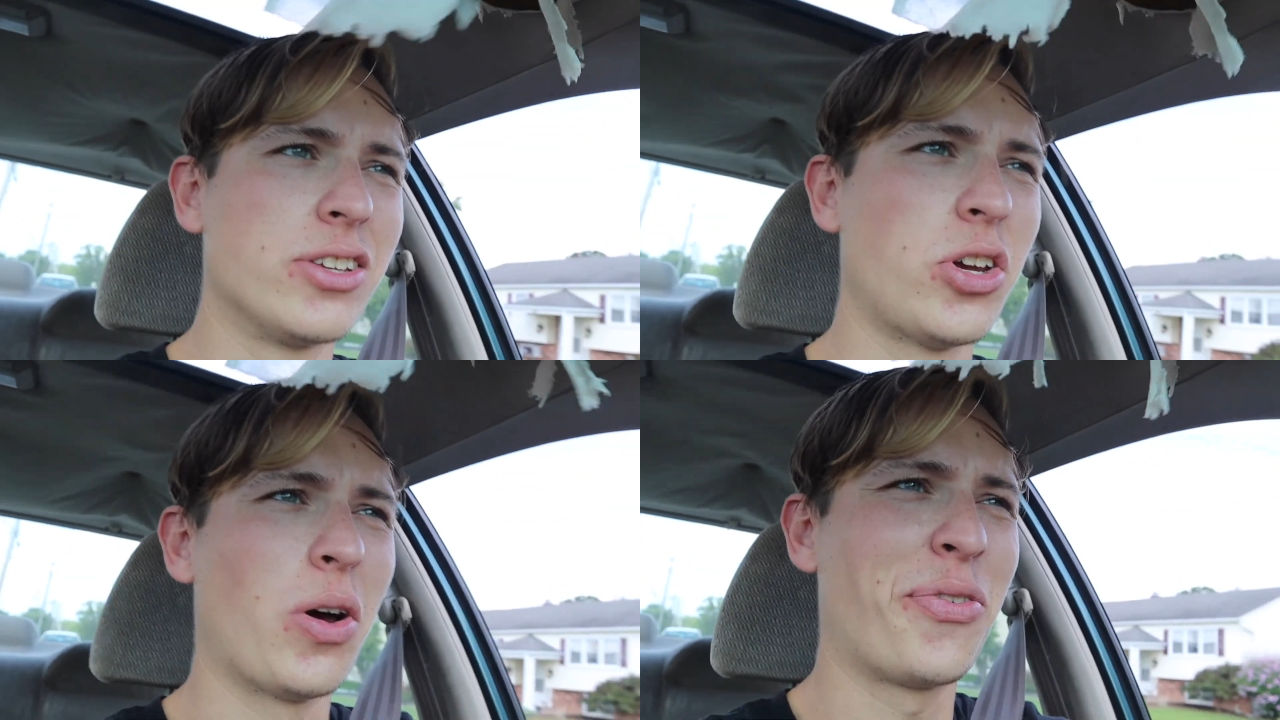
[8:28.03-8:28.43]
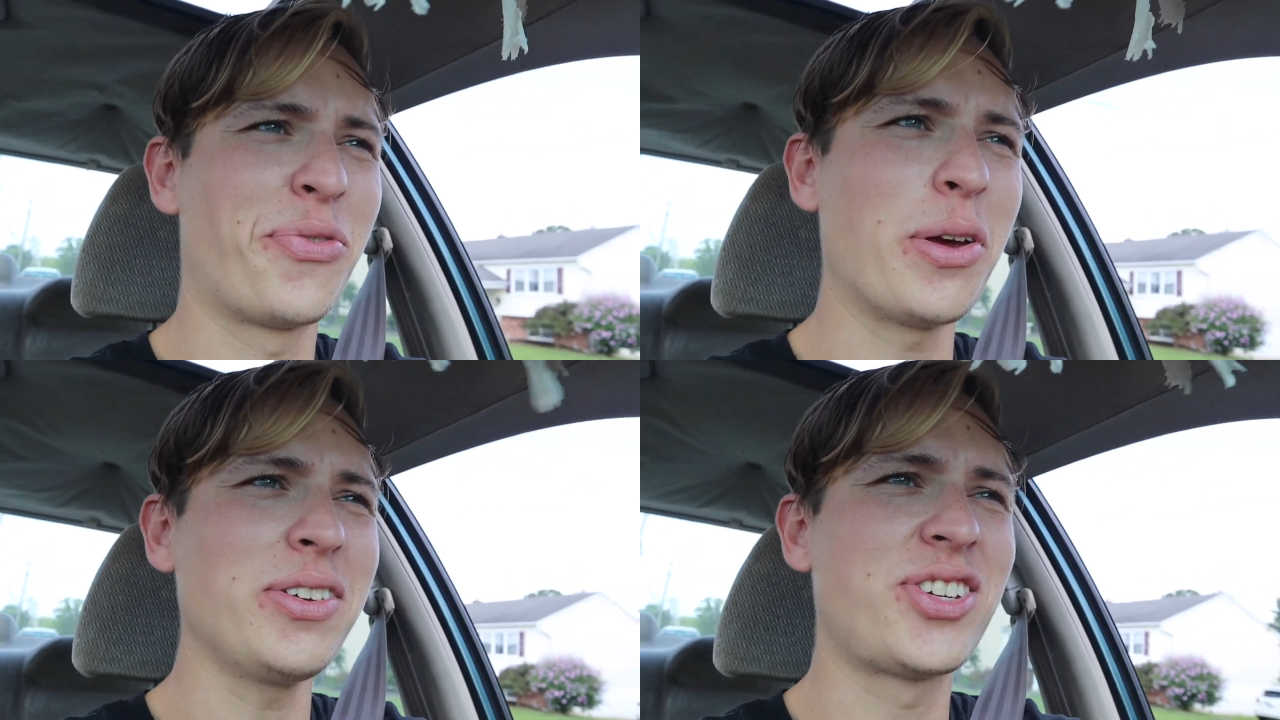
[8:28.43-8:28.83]
So it
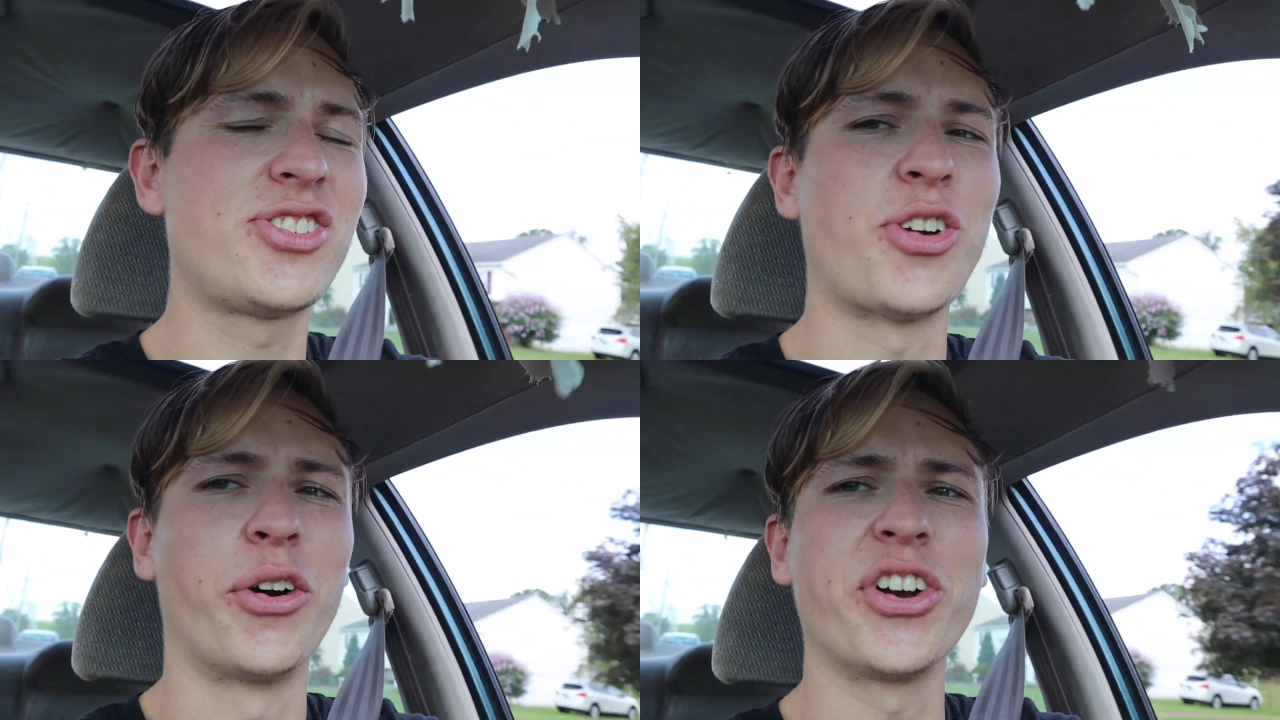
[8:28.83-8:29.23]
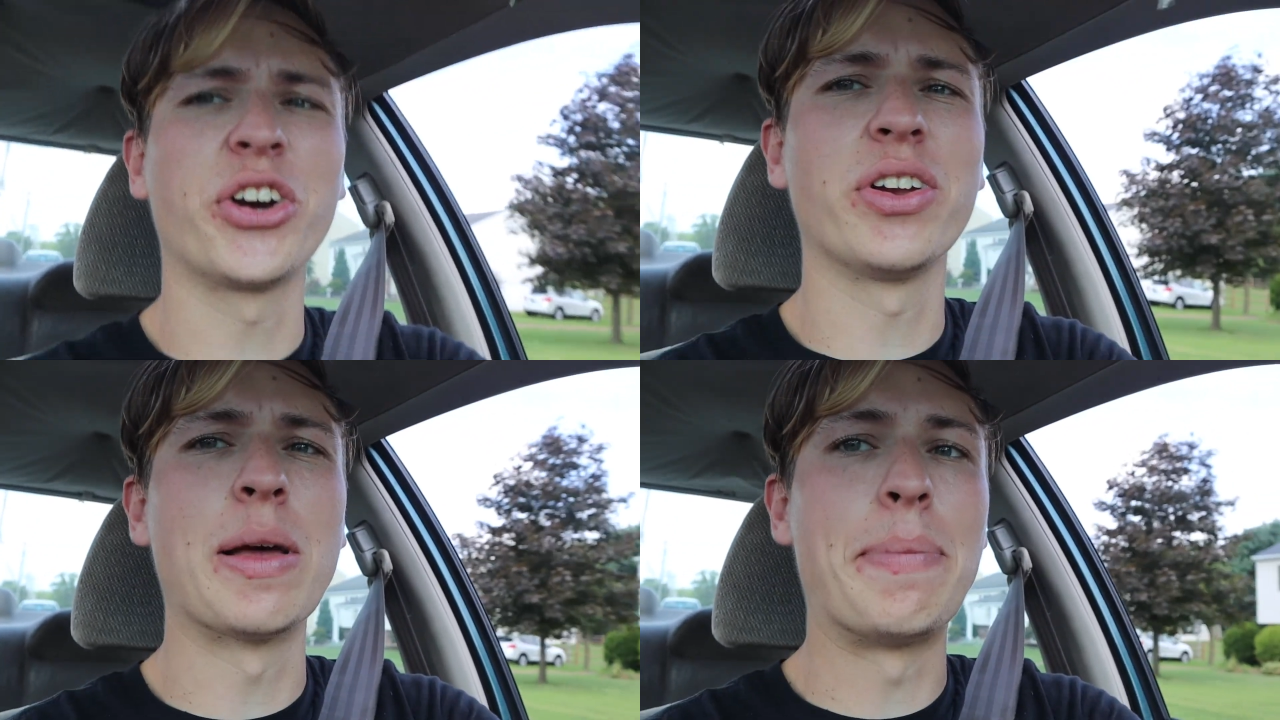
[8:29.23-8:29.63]
feels
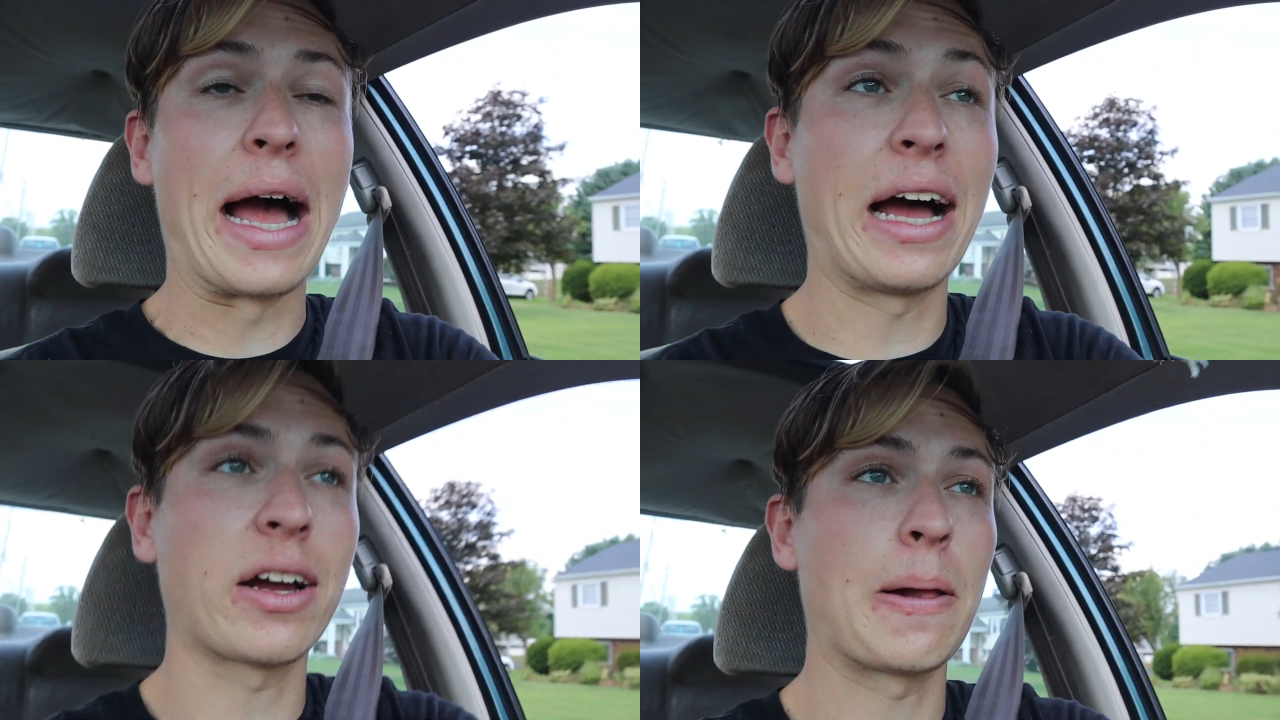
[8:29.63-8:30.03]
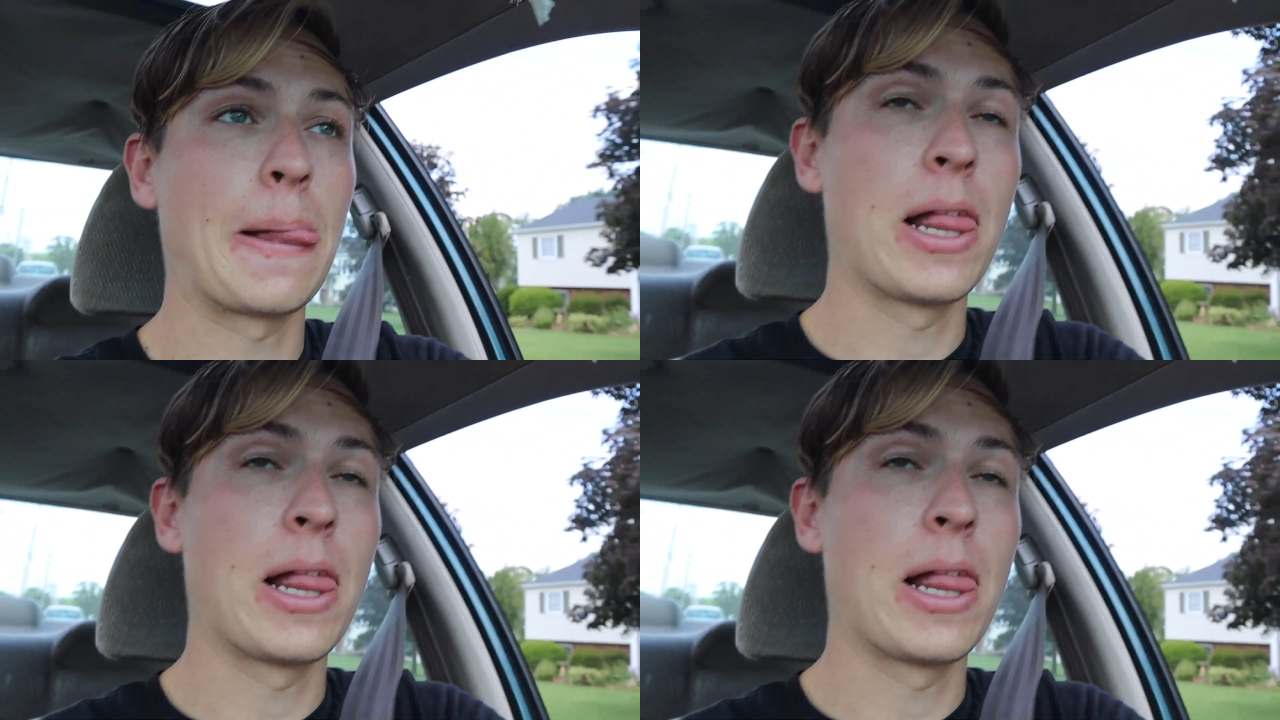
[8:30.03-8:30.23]
sturdier in the back,